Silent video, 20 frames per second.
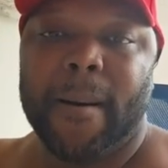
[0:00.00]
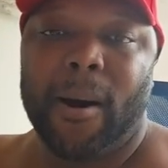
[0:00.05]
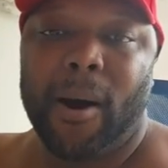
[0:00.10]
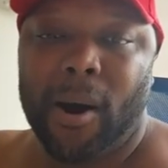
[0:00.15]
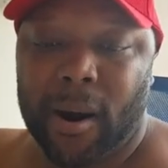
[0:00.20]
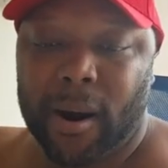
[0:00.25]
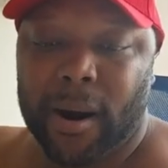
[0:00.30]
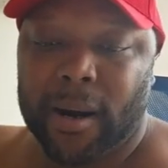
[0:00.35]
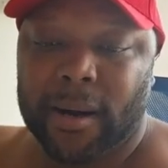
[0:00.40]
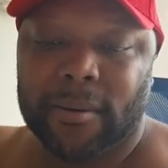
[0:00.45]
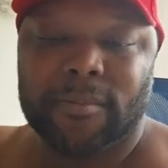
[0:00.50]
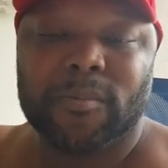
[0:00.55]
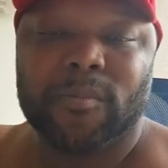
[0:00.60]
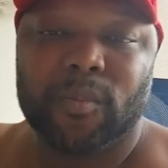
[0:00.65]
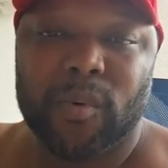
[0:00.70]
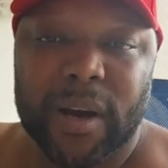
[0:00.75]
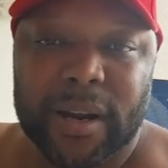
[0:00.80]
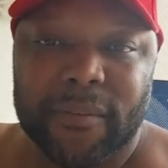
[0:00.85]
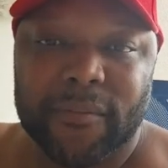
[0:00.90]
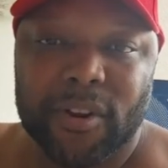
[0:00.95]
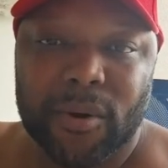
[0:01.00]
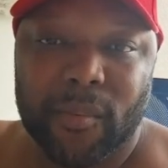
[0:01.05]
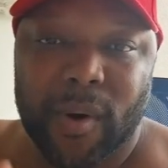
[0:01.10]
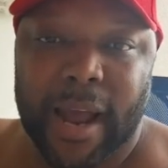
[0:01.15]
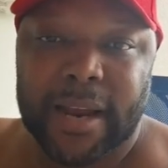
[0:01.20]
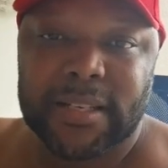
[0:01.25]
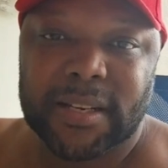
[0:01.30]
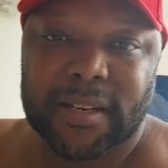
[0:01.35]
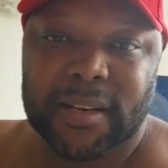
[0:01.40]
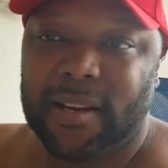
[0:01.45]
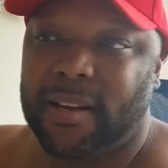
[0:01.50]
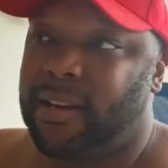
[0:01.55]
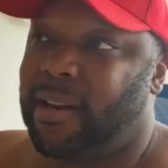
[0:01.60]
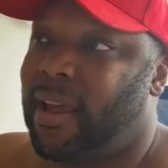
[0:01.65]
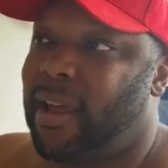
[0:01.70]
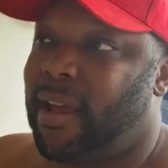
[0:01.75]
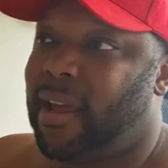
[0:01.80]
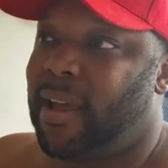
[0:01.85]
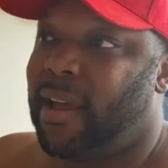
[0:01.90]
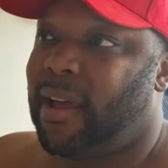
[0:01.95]
Or what if you're watching
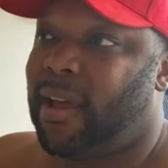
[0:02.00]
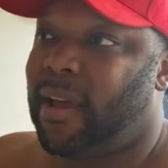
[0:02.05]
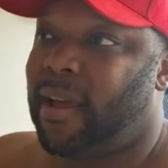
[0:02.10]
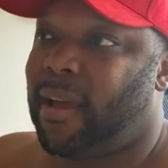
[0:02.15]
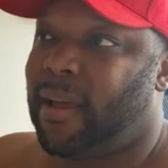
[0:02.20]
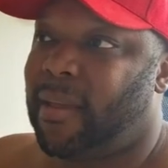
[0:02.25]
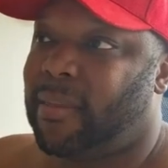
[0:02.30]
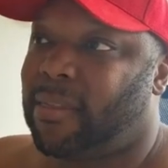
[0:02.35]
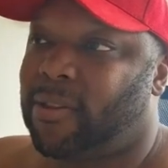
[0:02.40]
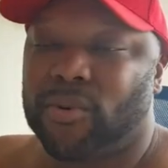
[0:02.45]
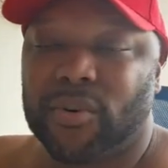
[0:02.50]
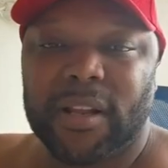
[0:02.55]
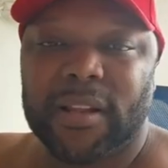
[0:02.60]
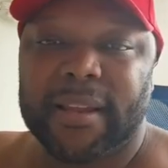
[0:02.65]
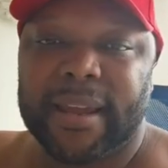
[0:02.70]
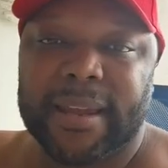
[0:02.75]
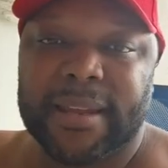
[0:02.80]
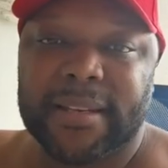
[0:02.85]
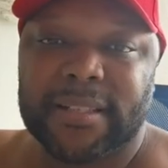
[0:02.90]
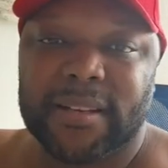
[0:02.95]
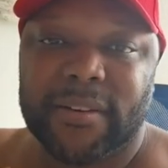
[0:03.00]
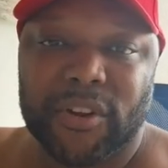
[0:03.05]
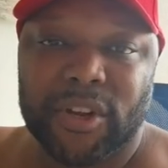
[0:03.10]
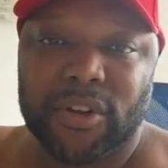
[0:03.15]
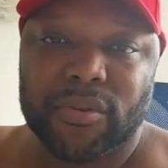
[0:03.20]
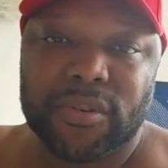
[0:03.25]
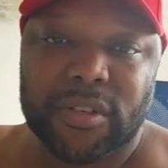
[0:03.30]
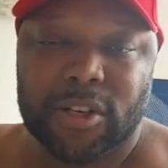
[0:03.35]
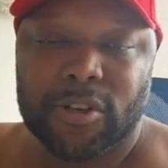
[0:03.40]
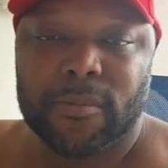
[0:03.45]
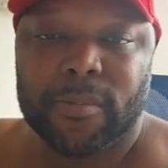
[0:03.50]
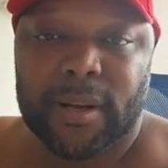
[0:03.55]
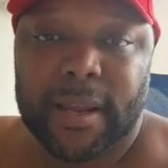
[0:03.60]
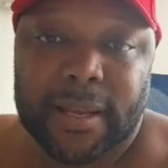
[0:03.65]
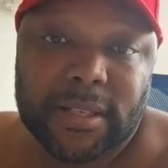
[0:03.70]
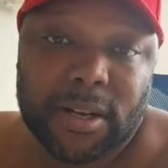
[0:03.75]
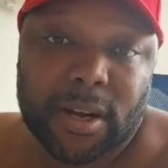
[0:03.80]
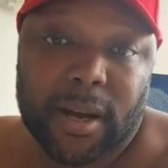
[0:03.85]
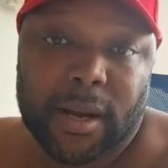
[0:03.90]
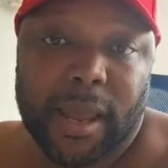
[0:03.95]
through the lens of a YouTuber
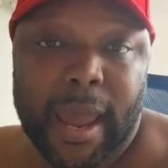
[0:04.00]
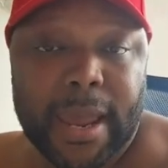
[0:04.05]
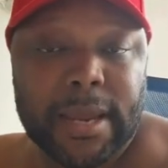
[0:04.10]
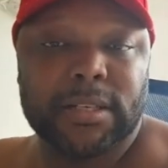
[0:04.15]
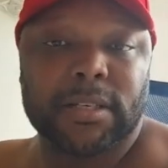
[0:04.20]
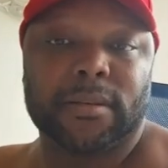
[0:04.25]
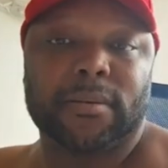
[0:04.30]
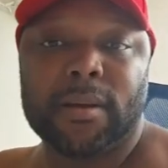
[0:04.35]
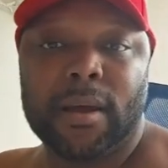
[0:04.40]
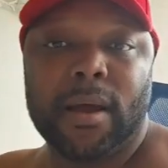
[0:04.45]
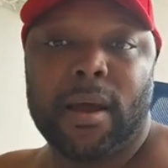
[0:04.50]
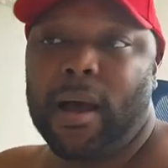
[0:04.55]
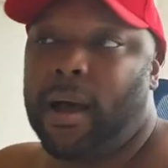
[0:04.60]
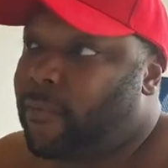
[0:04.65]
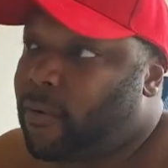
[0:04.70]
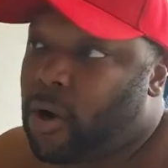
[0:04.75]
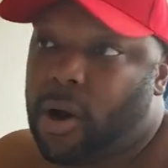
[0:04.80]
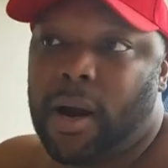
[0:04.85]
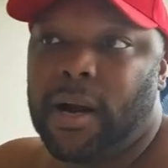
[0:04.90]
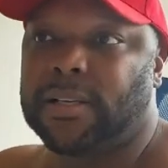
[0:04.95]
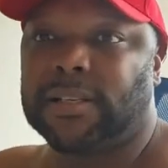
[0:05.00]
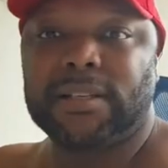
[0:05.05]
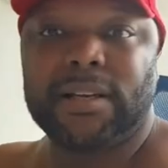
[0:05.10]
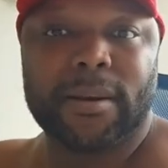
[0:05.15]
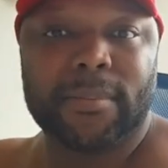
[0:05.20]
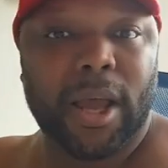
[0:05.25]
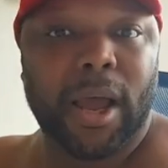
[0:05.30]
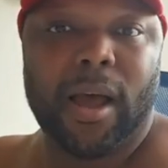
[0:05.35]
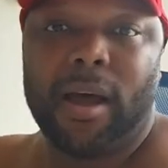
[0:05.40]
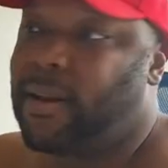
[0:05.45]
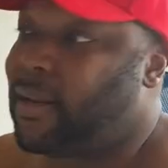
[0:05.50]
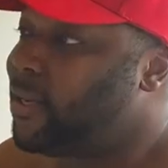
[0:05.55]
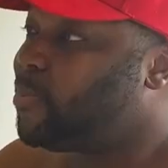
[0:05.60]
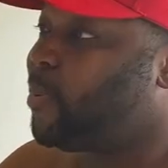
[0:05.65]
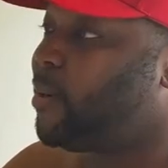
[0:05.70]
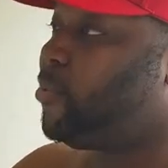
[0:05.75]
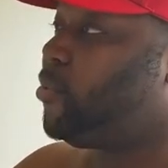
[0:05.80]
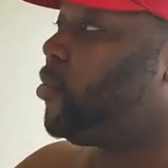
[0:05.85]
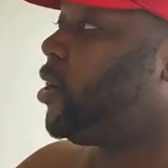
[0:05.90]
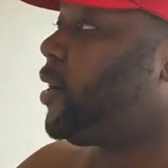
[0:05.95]
that's Caucasian? Of course, all
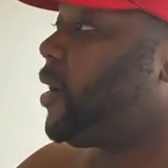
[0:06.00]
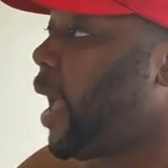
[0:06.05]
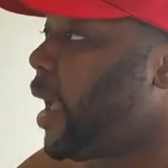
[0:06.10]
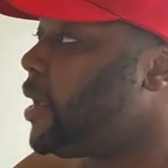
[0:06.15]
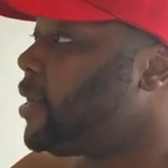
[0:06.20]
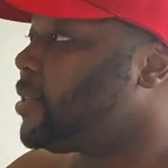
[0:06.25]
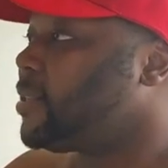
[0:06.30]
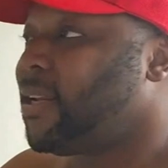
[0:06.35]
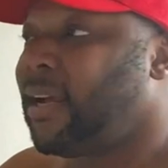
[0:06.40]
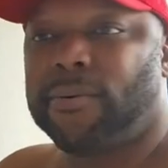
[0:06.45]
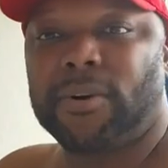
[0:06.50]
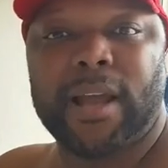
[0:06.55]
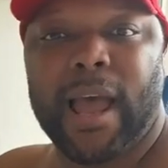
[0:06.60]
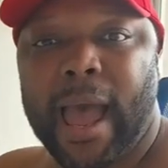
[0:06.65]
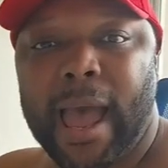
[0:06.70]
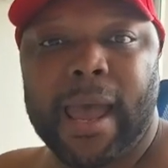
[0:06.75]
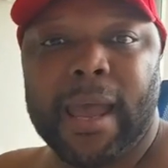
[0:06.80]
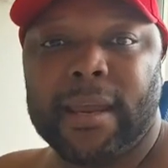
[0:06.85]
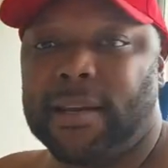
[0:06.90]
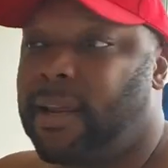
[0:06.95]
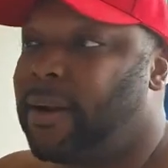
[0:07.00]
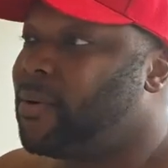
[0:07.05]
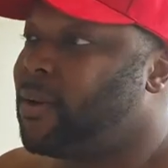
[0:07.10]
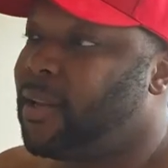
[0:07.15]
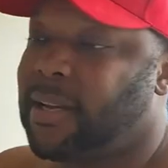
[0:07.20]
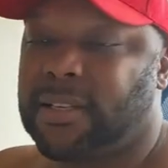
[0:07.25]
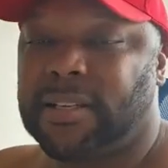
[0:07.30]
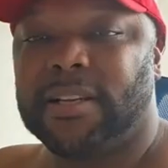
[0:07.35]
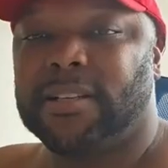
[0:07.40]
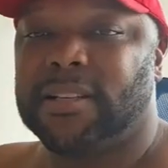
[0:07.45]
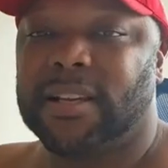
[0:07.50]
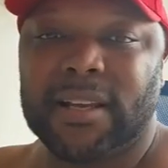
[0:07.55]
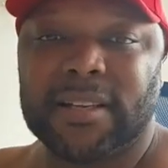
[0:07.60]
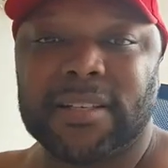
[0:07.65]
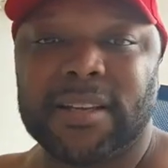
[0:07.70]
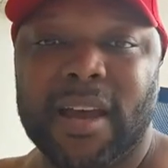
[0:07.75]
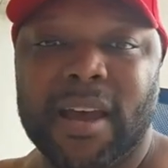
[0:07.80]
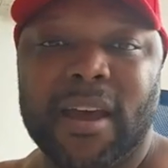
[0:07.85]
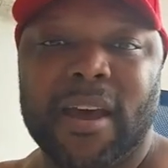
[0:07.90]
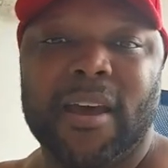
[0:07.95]
these people were nice. They were kind. They were
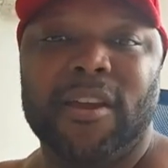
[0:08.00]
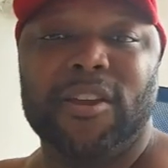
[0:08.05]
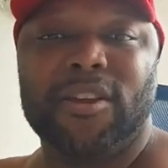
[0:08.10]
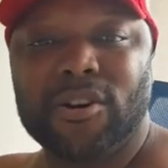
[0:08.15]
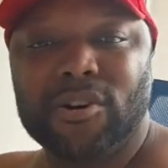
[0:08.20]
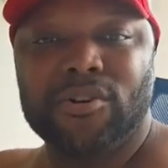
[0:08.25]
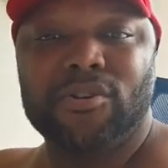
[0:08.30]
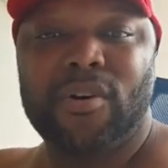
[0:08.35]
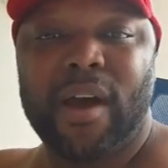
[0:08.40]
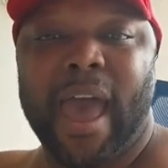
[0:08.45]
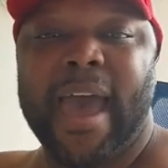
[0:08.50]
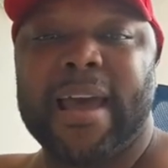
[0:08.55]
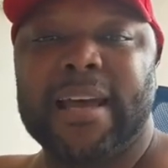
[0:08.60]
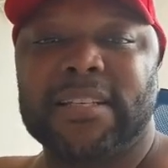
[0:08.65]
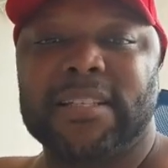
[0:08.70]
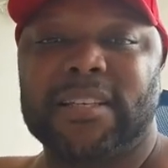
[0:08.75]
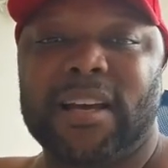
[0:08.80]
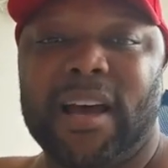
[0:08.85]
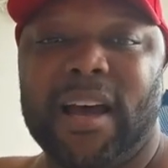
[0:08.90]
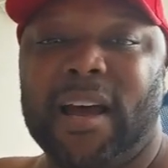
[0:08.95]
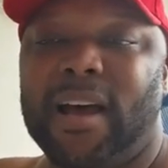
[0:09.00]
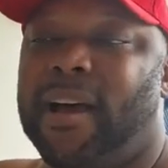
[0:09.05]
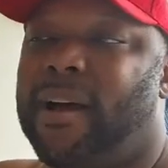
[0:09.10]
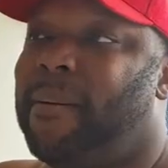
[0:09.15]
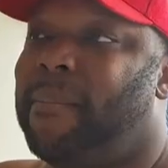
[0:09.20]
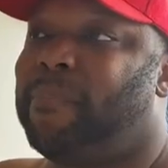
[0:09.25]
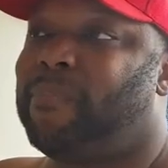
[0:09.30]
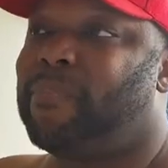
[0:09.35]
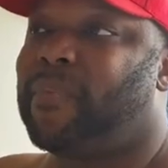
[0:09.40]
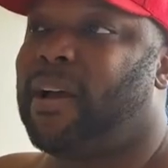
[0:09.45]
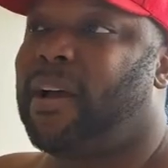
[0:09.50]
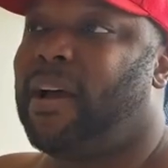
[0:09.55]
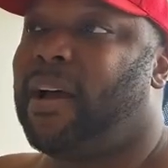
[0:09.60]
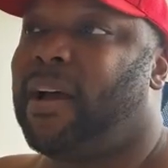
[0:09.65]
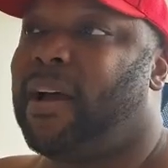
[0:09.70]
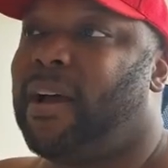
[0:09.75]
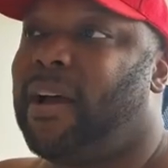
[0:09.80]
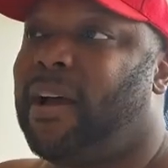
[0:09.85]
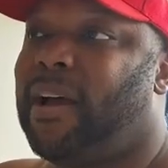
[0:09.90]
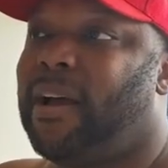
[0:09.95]
this. You as
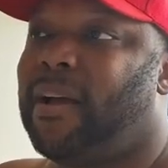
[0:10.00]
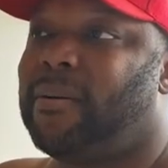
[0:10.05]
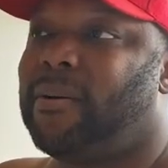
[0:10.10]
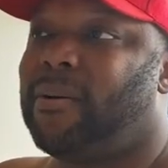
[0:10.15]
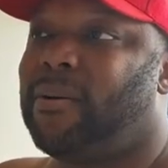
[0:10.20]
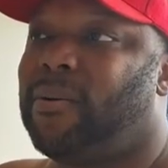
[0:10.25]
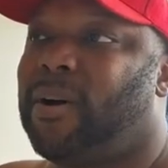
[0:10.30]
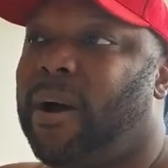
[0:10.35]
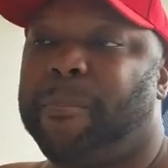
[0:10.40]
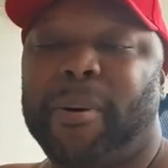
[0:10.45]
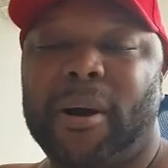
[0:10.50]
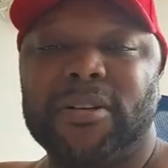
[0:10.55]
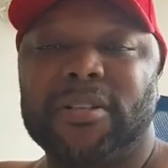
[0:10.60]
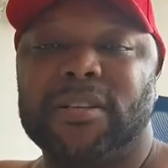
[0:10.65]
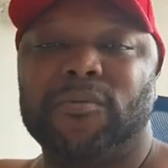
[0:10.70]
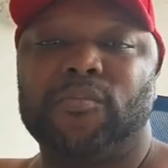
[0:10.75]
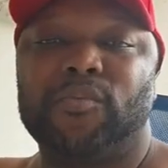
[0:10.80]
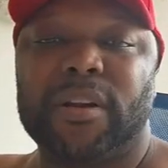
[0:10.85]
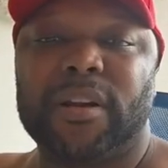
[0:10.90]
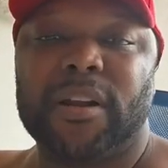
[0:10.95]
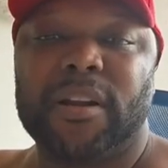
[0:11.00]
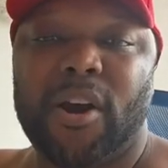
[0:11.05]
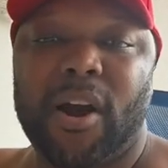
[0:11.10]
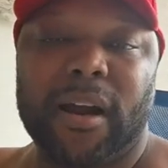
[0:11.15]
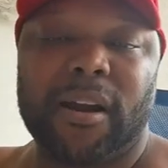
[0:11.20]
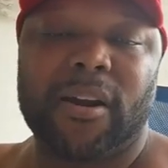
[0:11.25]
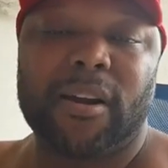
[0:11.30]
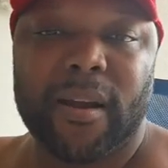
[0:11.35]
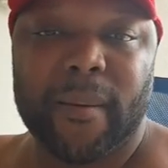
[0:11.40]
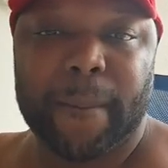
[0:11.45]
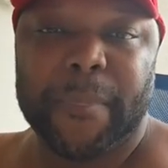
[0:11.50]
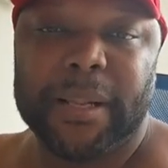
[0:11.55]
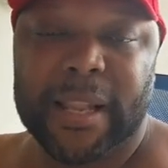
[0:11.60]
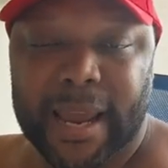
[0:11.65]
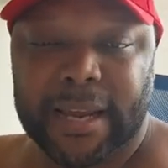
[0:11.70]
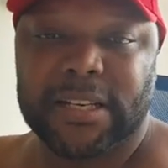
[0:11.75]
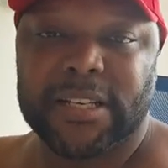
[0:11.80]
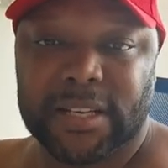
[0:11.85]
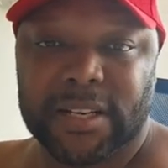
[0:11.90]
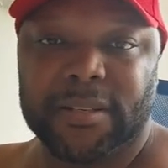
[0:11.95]
a person with a darker
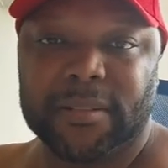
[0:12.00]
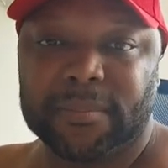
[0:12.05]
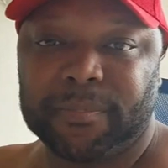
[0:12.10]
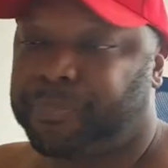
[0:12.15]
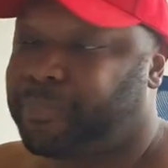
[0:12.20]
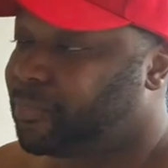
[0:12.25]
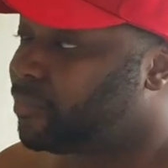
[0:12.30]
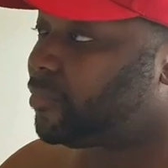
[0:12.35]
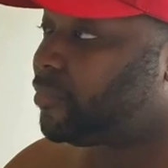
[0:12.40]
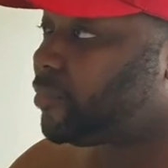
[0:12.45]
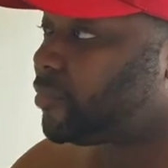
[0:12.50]
complexion,